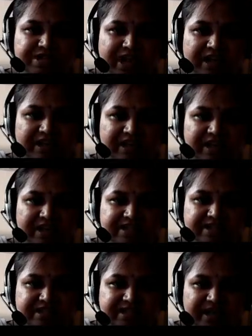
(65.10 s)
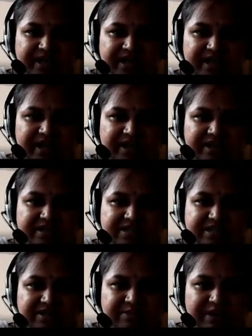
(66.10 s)
acting as a sender and
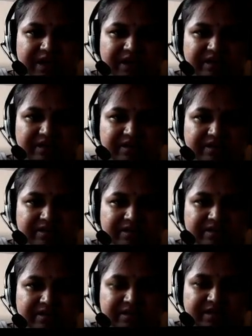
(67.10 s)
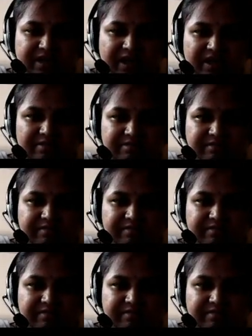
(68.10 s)
receiver at a time.